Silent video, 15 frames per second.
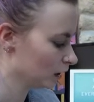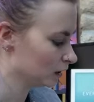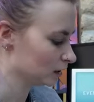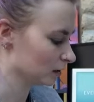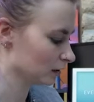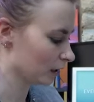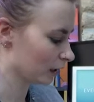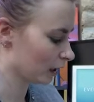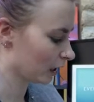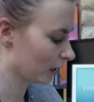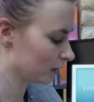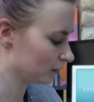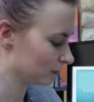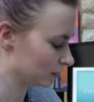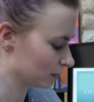So that
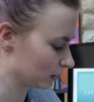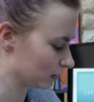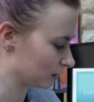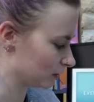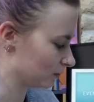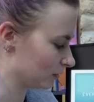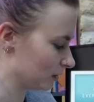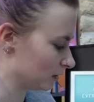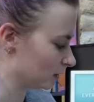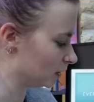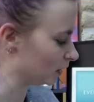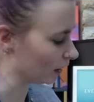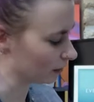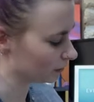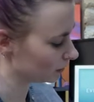kind of suggests to me that
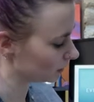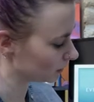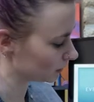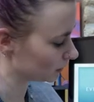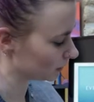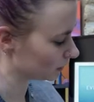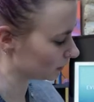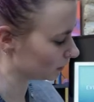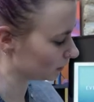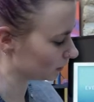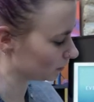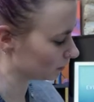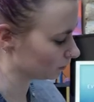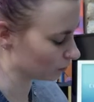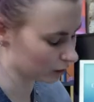no, it doesn't.
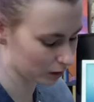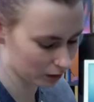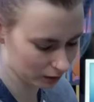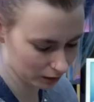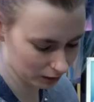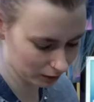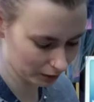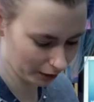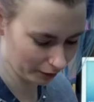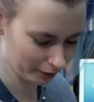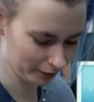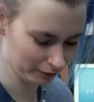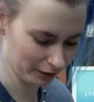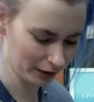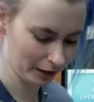Which, considering how
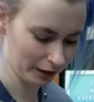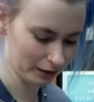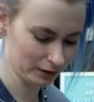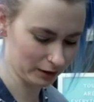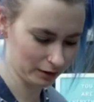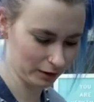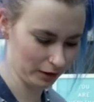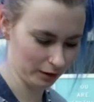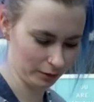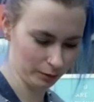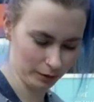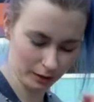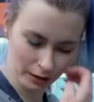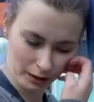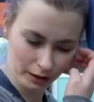heavy it is, you
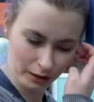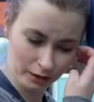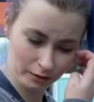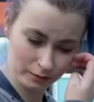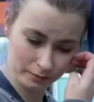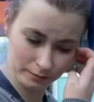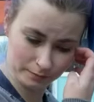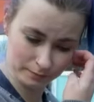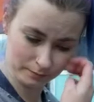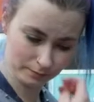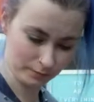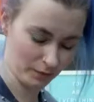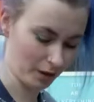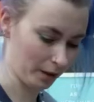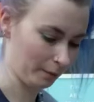would think
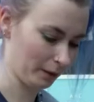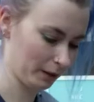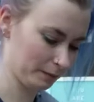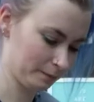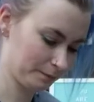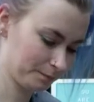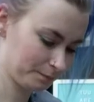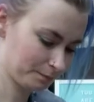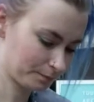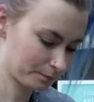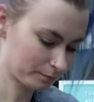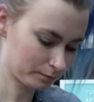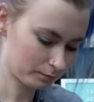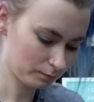it might. But